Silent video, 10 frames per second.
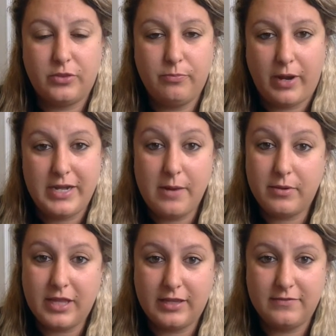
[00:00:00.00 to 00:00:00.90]
my neighbor
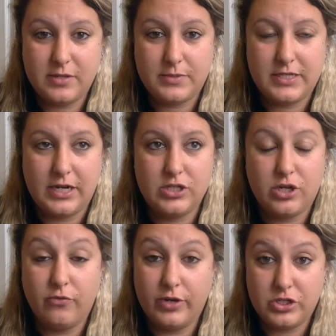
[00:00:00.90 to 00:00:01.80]
that lives upstairs
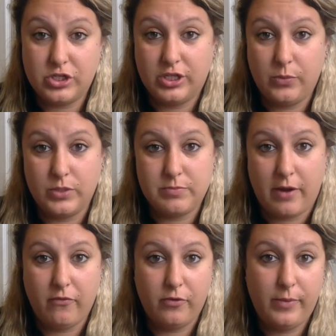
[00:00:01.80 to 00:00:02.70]
originally was my
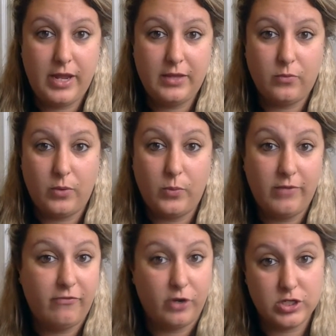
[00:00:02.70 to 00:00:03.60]
roommate when we
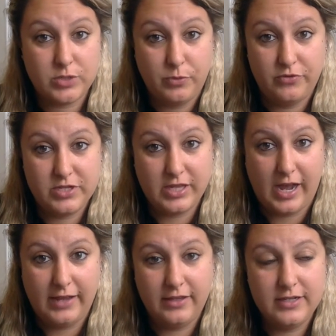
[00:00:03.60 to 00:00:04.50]
first moved to the
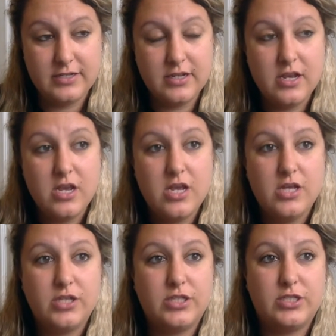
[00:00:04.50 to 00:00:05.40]
island.
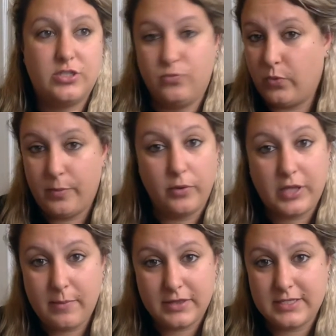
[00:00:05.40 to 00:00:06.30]
We both
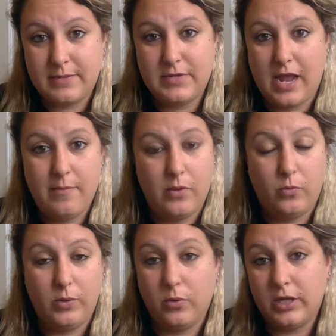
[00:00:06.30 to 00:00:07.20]
came at the same time and
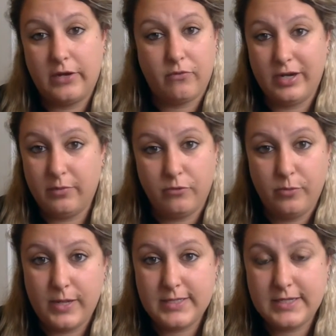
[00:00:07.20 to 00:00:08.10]
we were like random
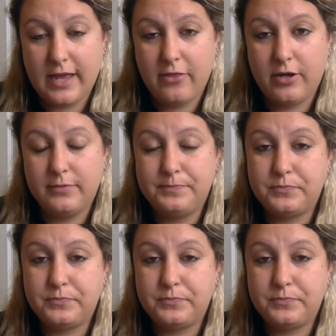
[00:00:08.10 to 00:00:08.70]
roommates together.